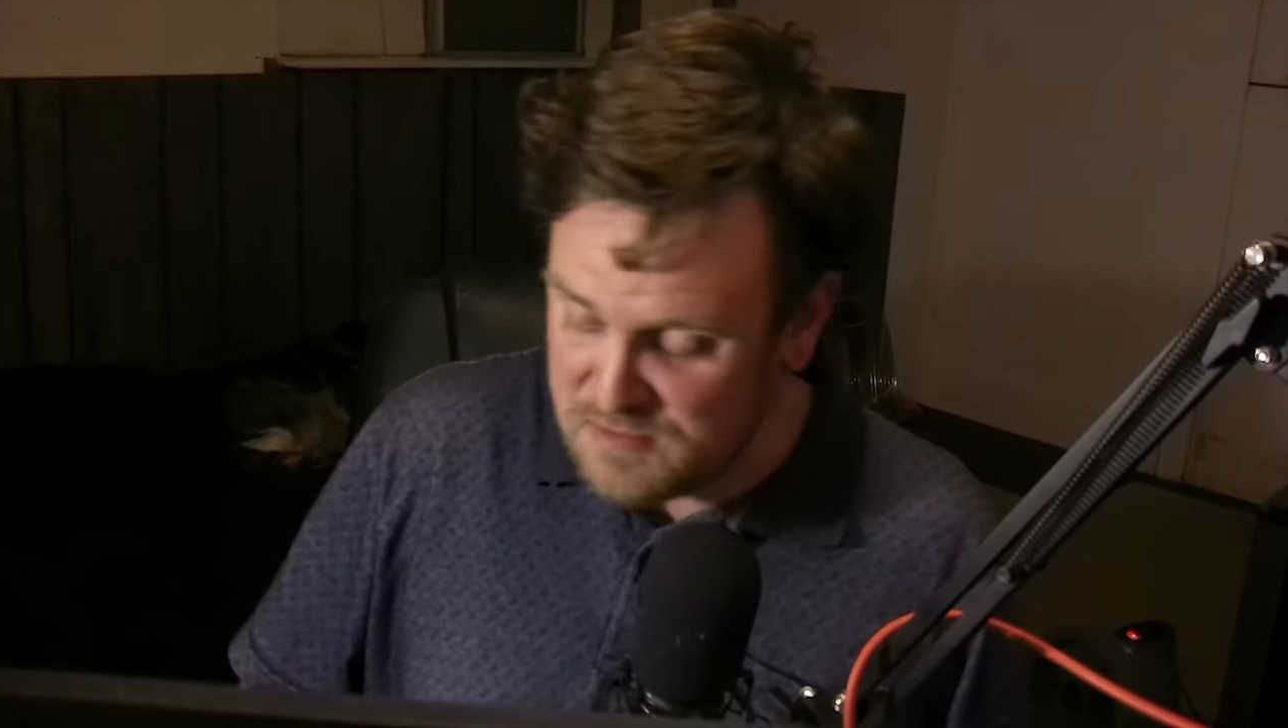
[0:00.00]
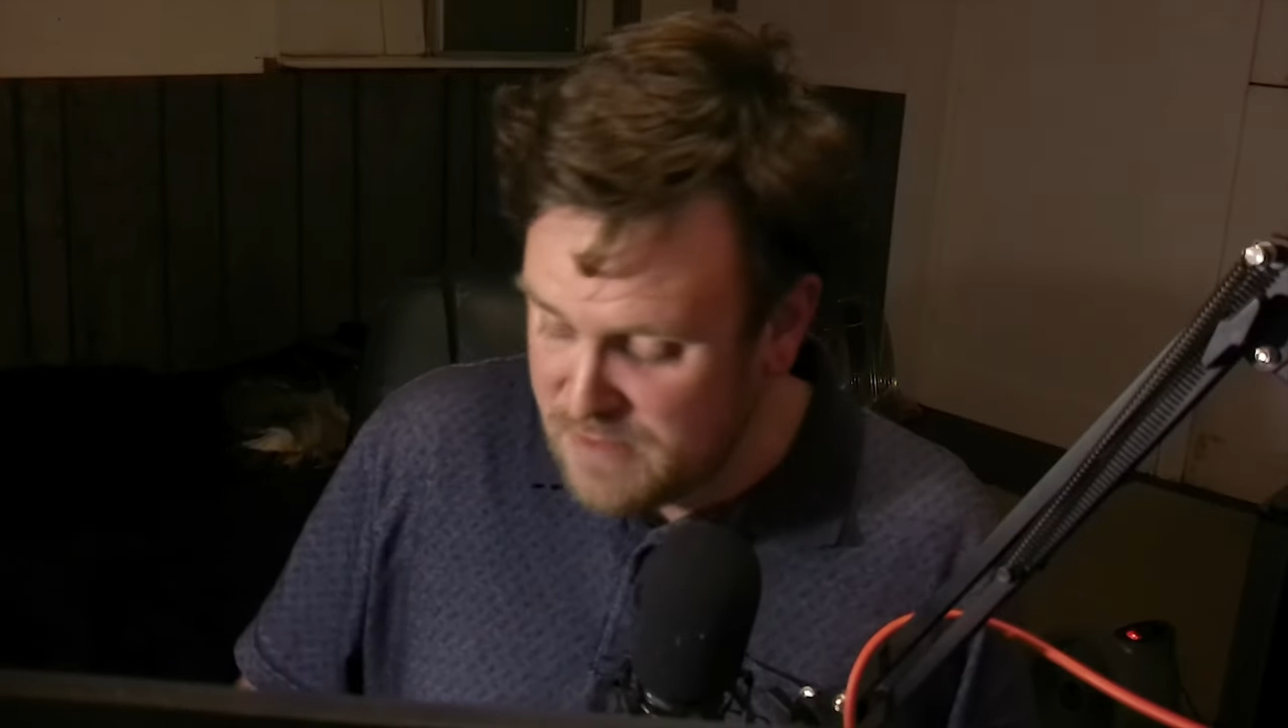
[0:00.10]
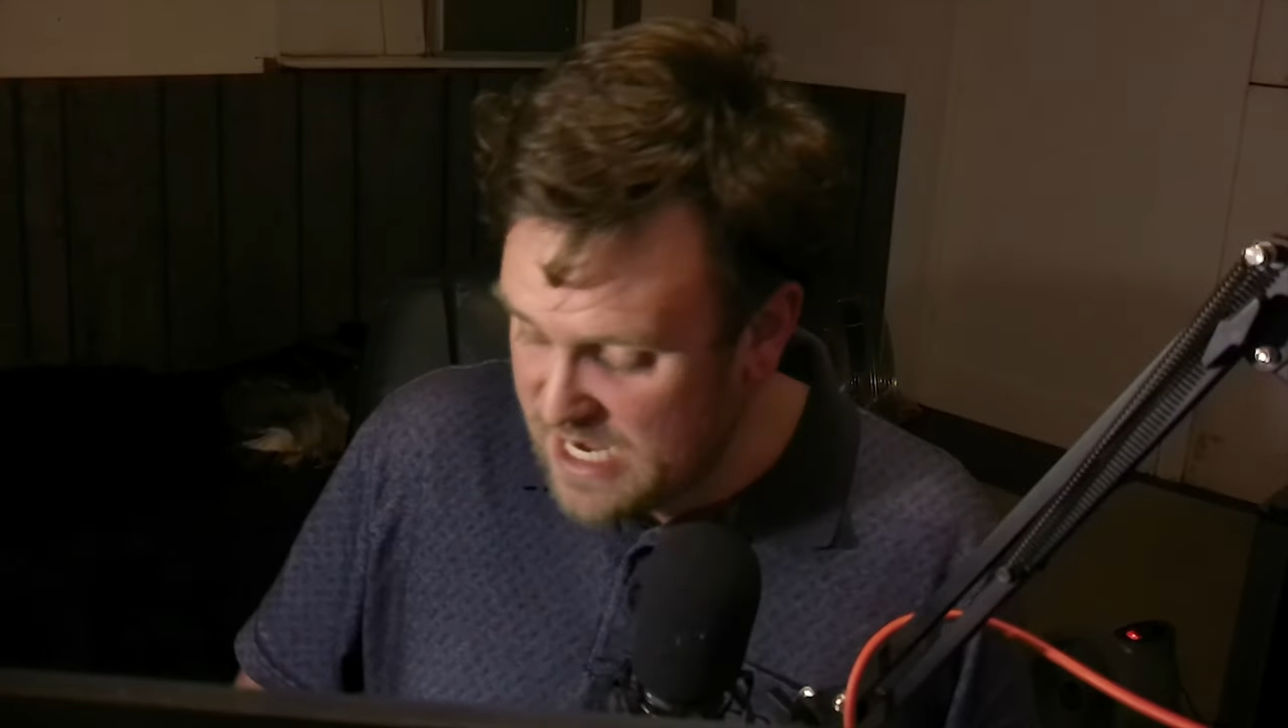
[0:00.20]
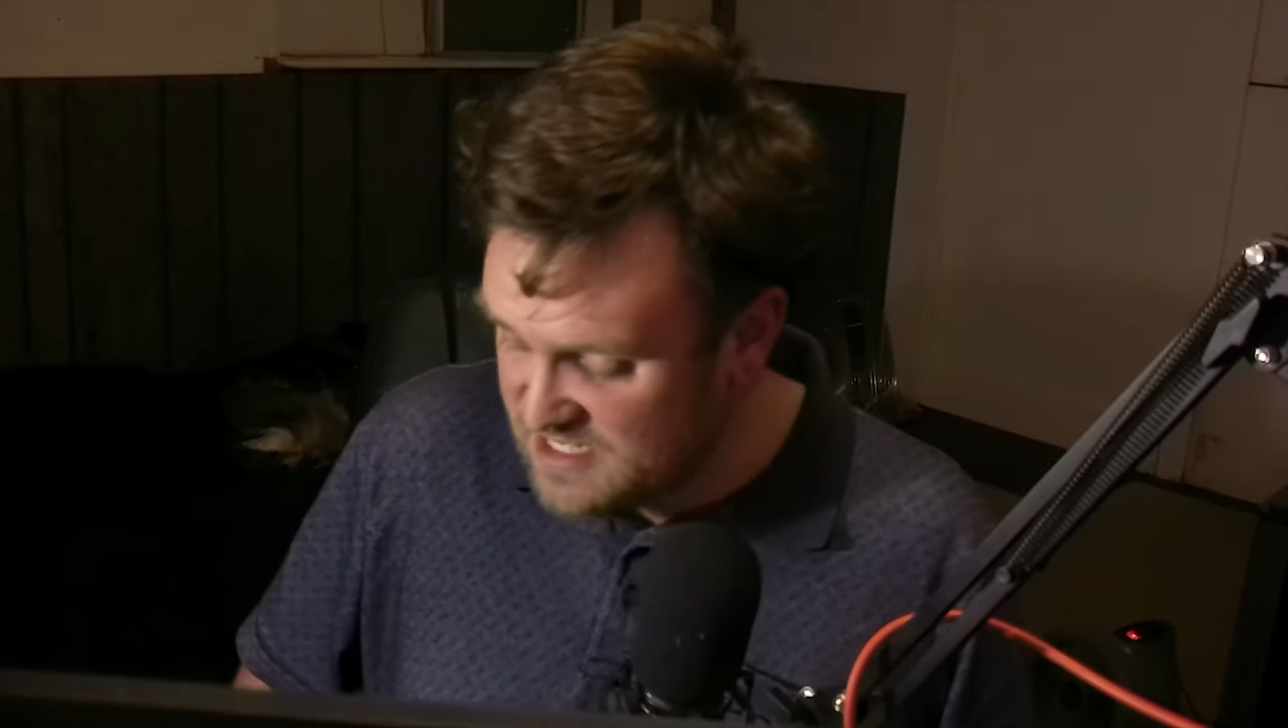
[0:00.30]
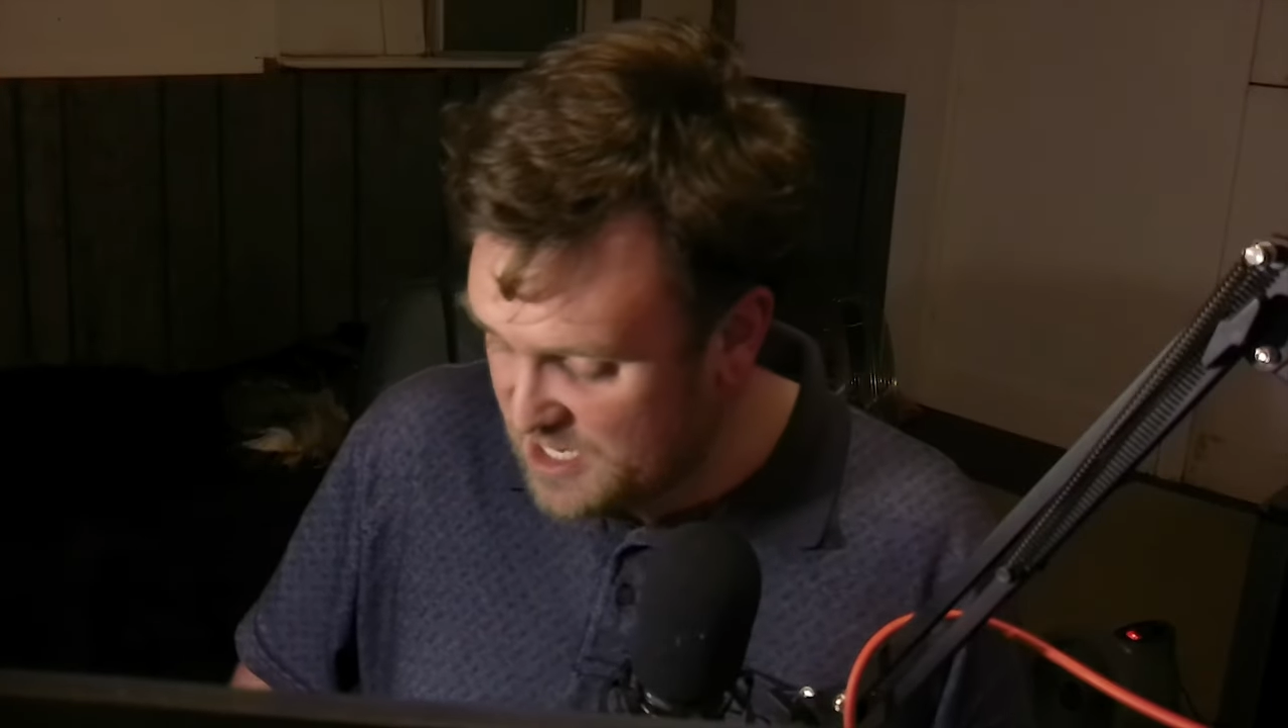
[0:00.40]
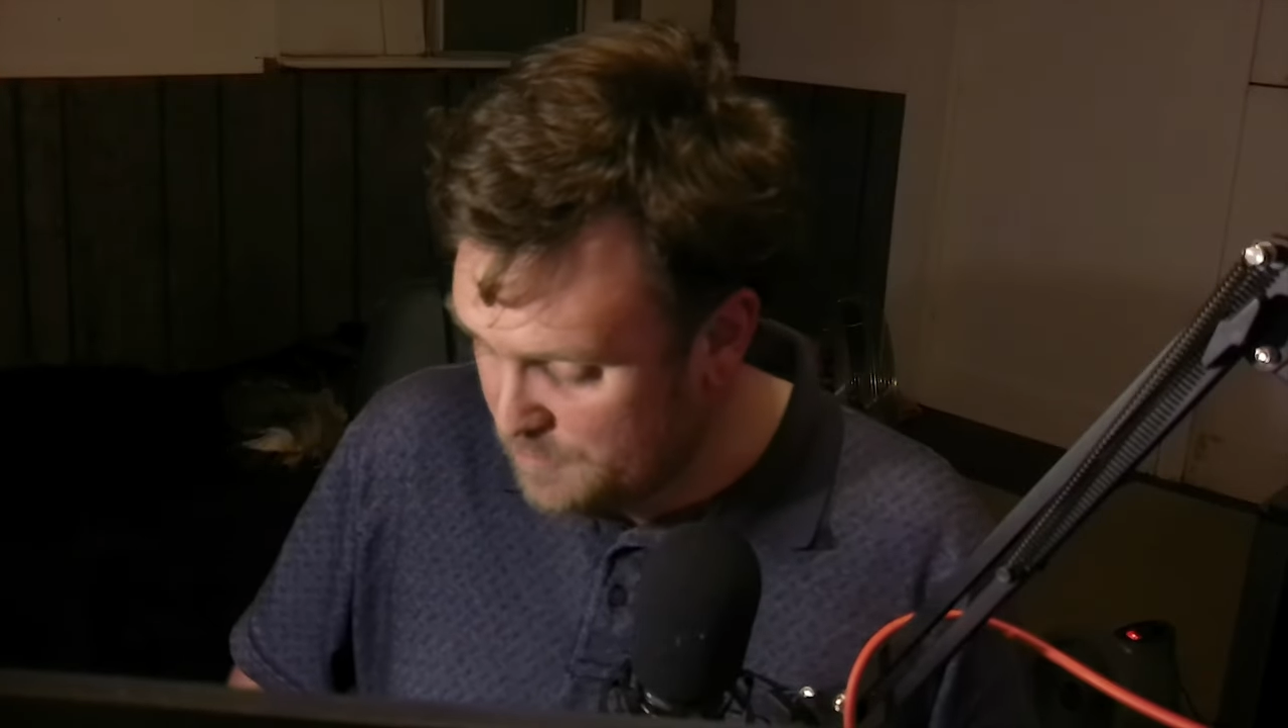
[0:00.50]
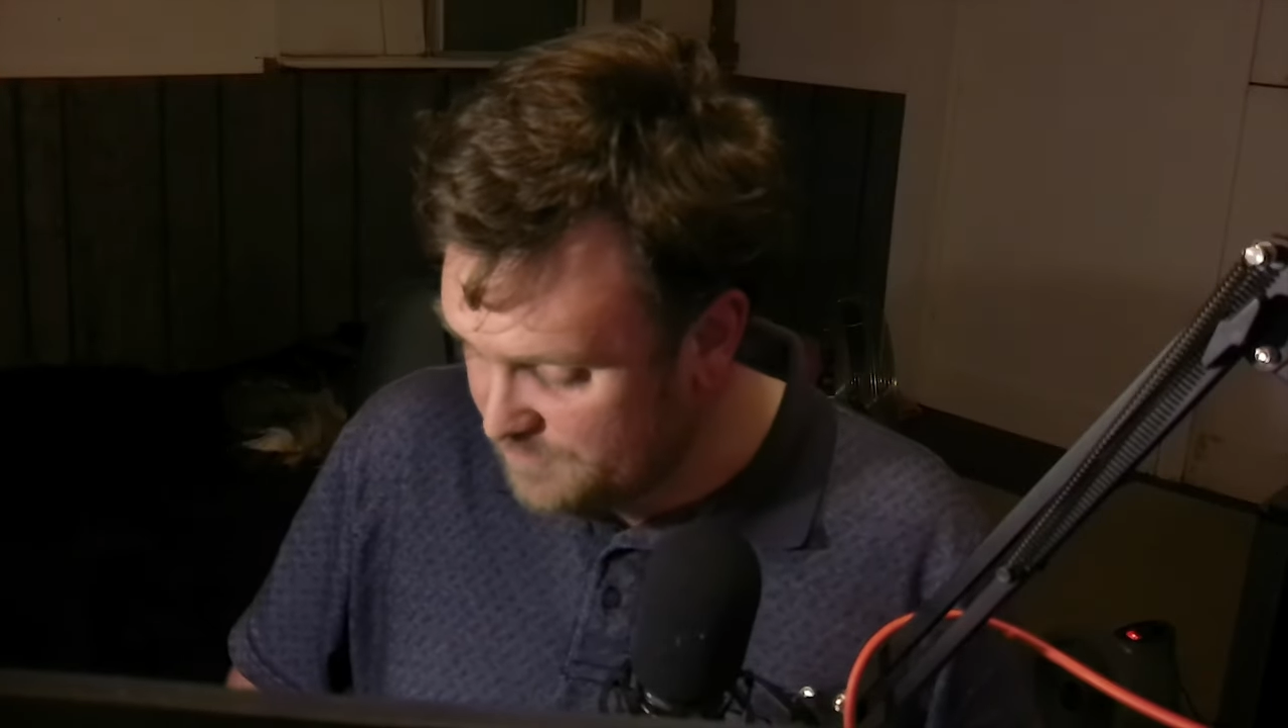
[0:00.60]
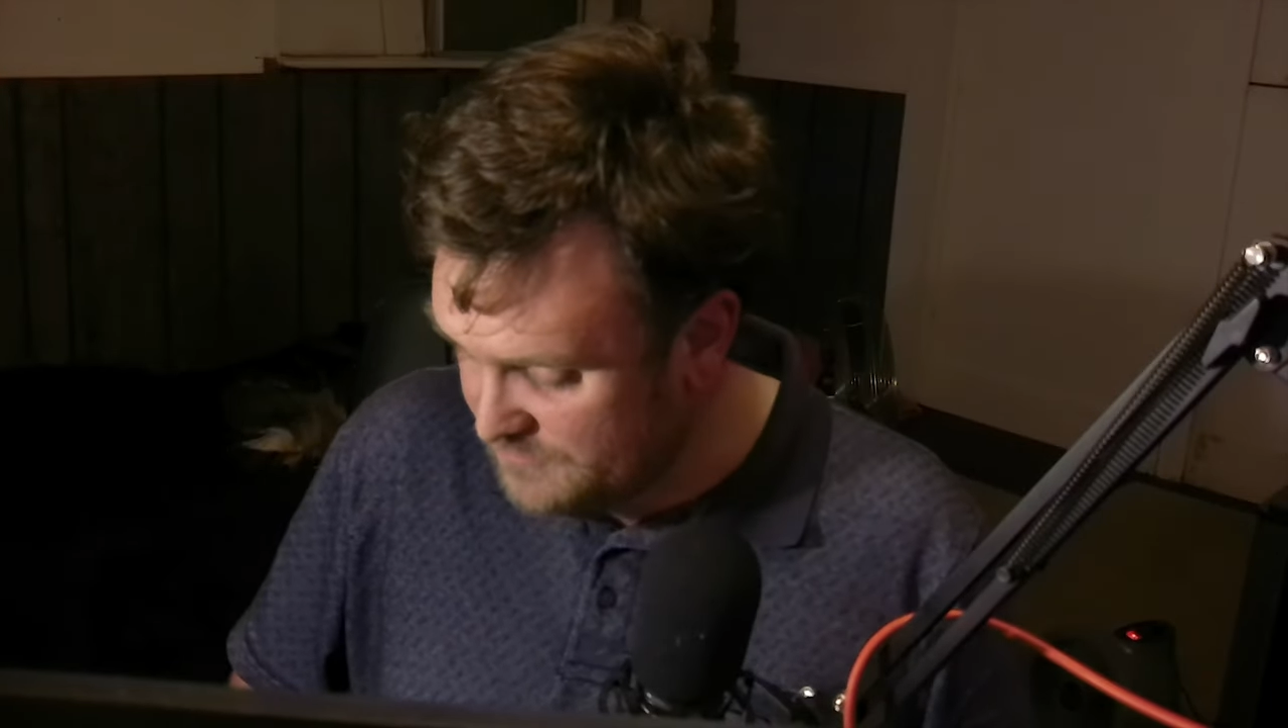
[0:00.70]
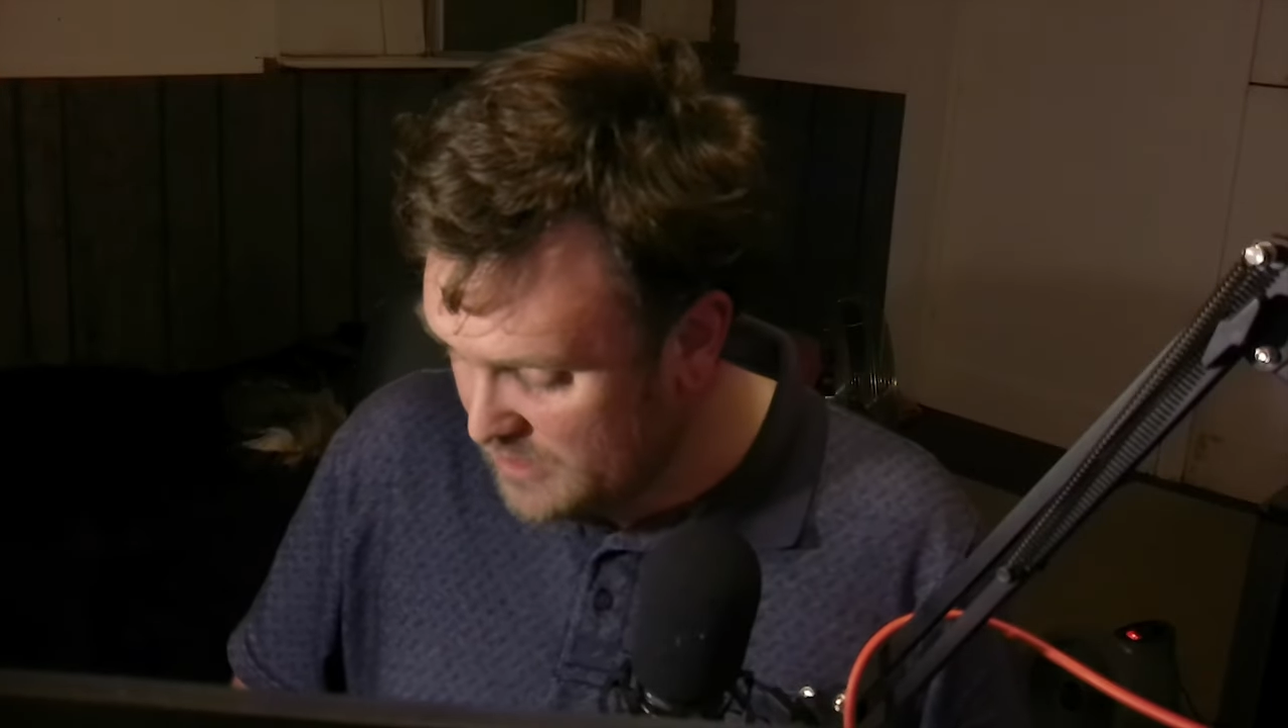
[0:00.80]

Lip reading: amazing.